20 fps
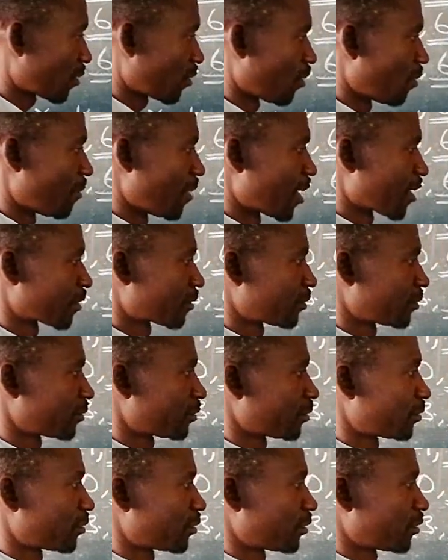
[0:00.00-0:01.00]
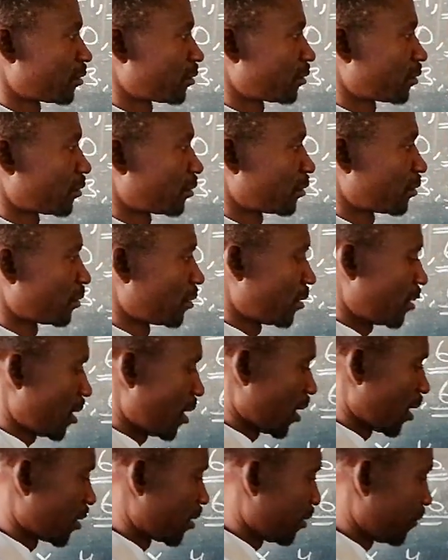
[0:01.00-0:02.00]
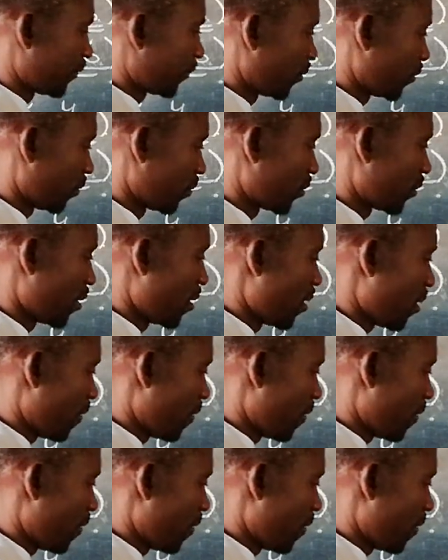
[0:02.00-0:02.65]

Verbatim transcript: comma negative two negative two